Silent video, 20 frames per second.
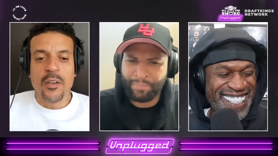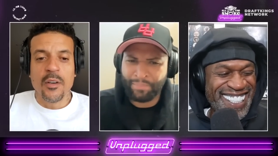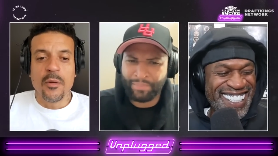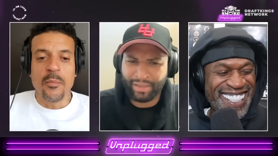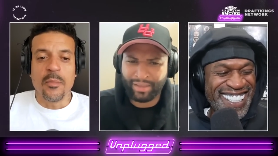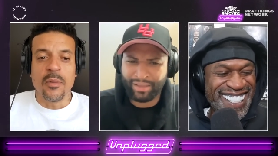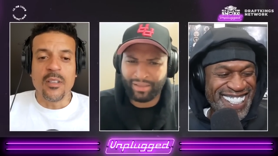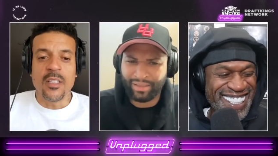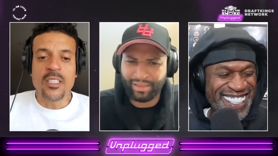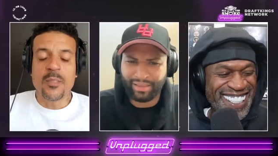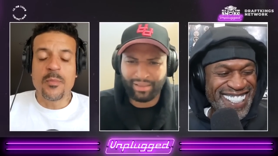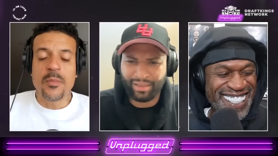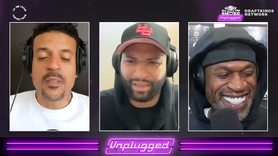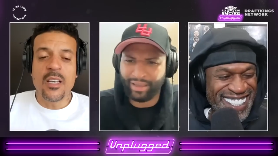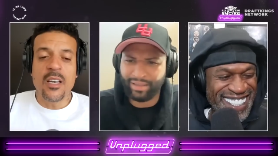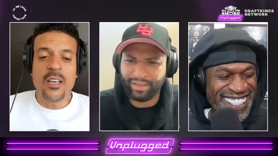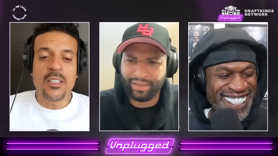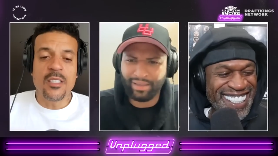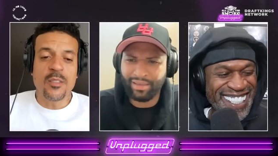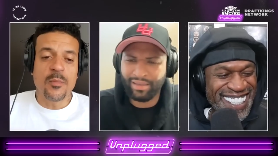Speaker 1: But let's be like,
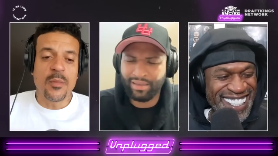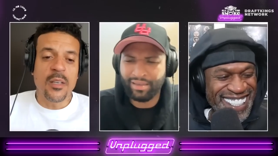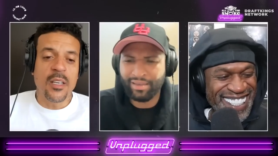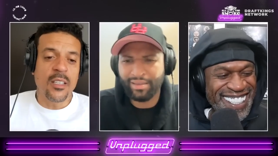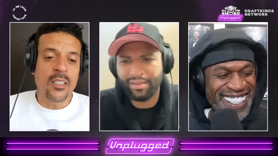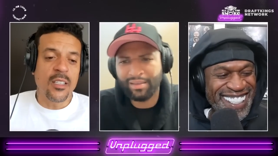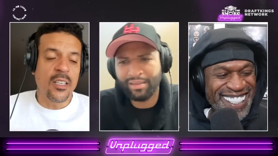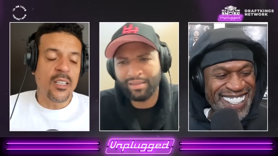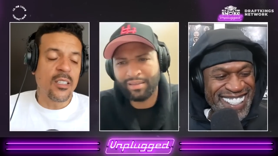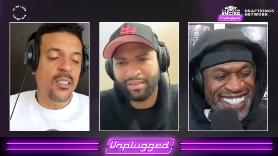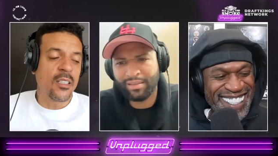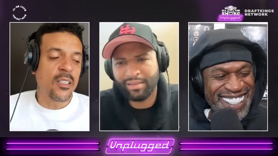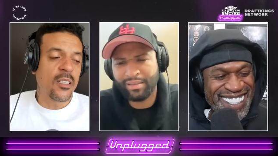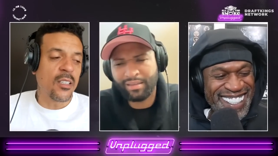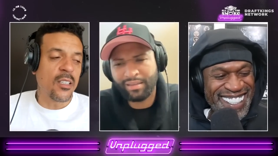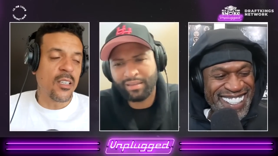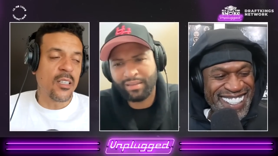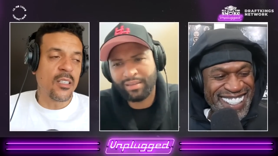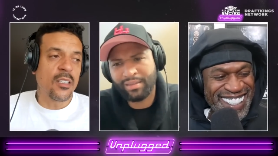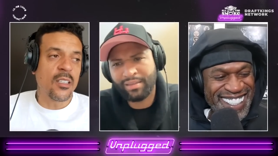honest, man. Getting
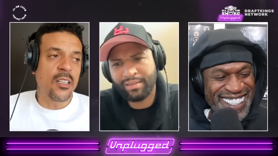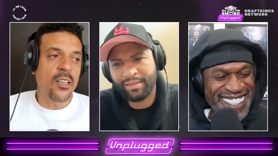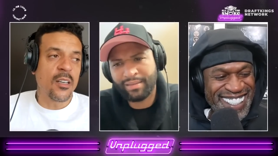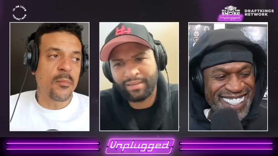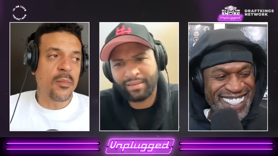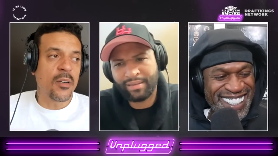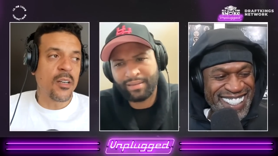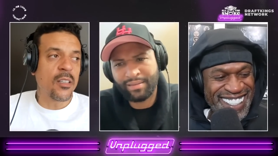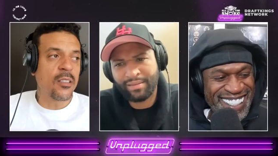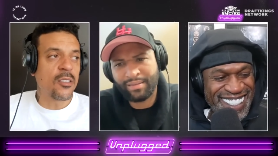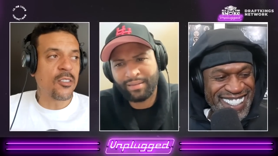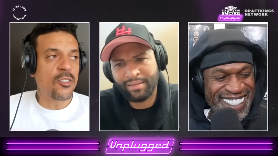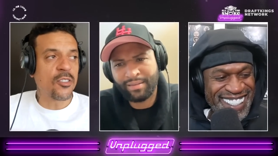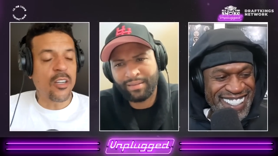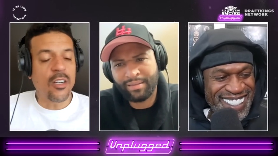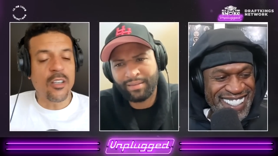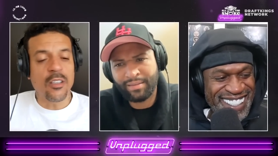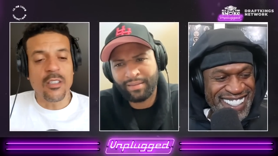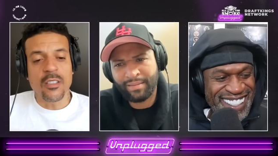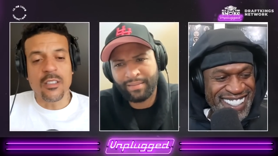getting cut by
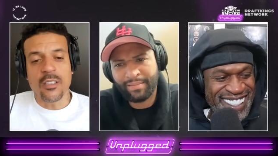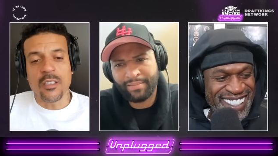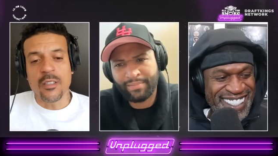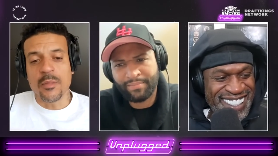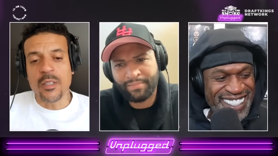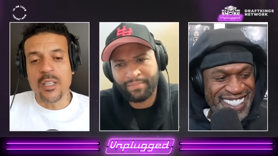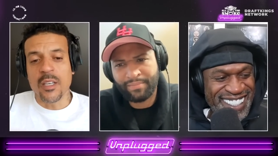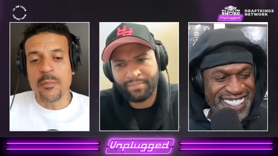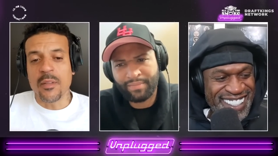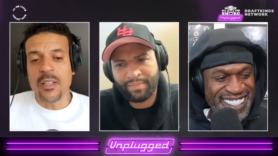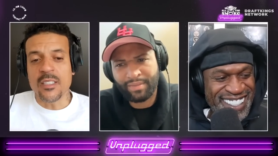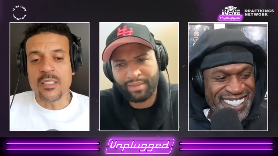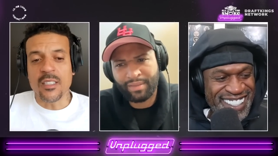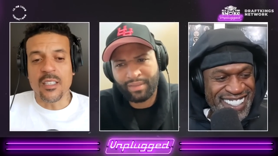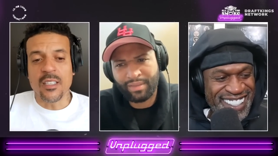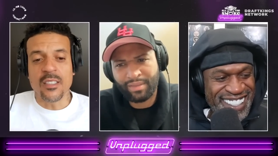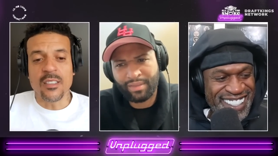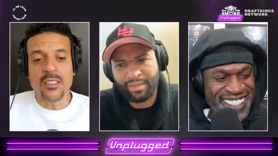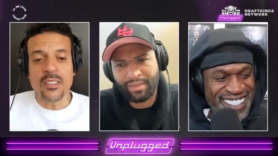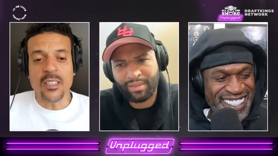Charlotte could be a blessing
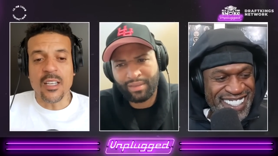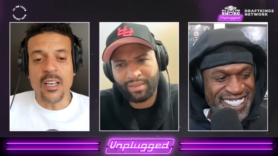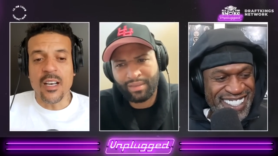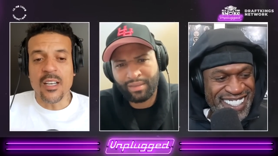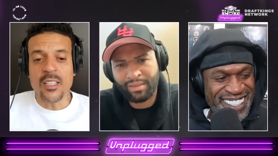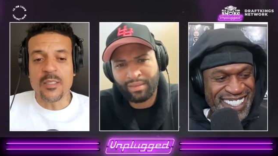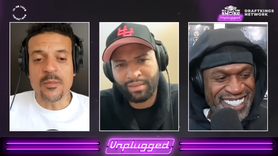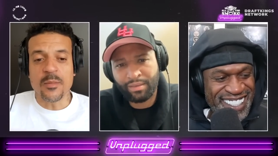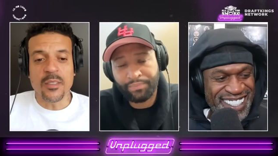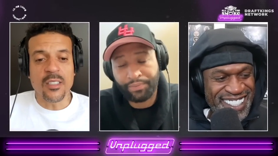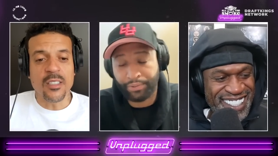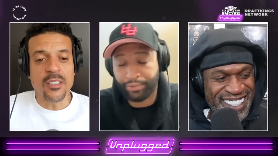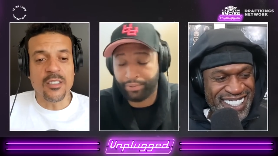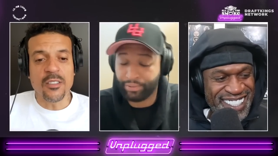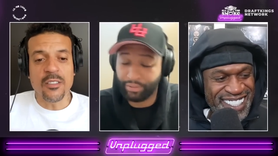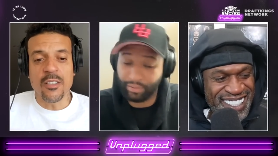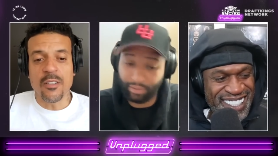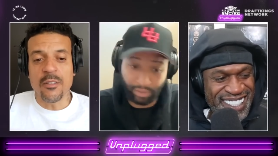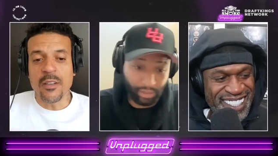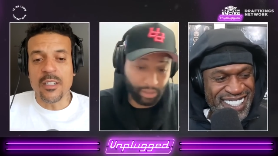in disguise because
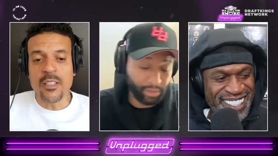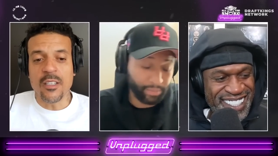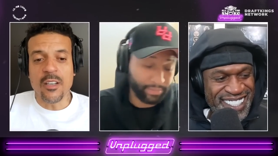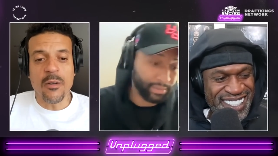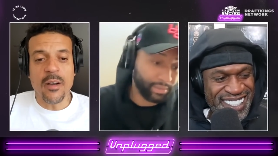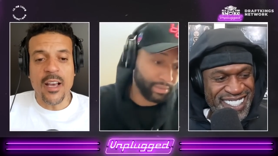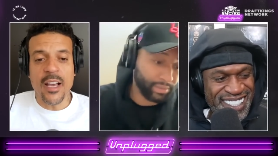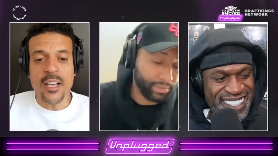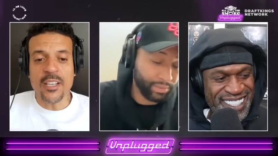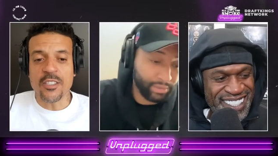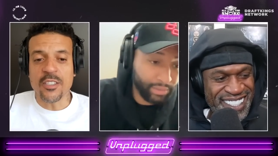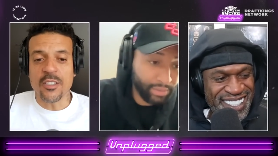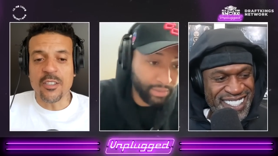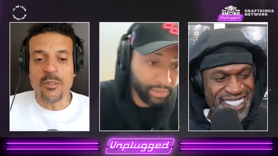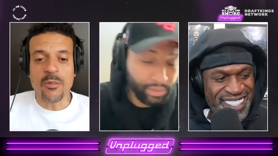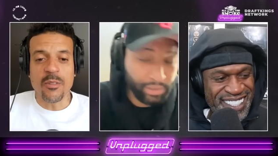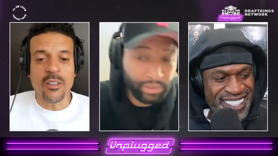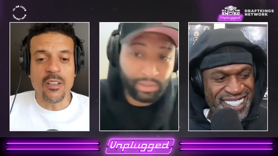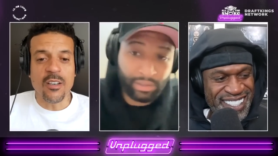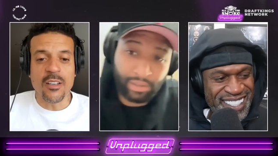you know ain't no action
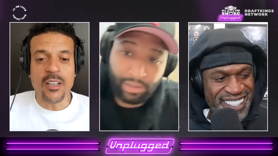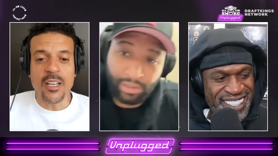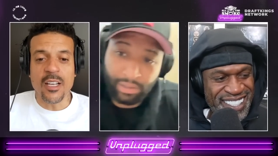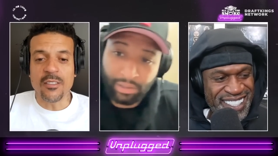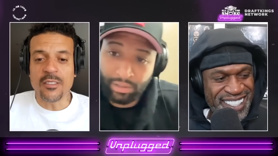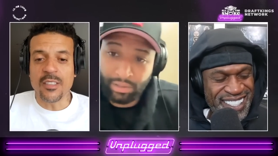going on out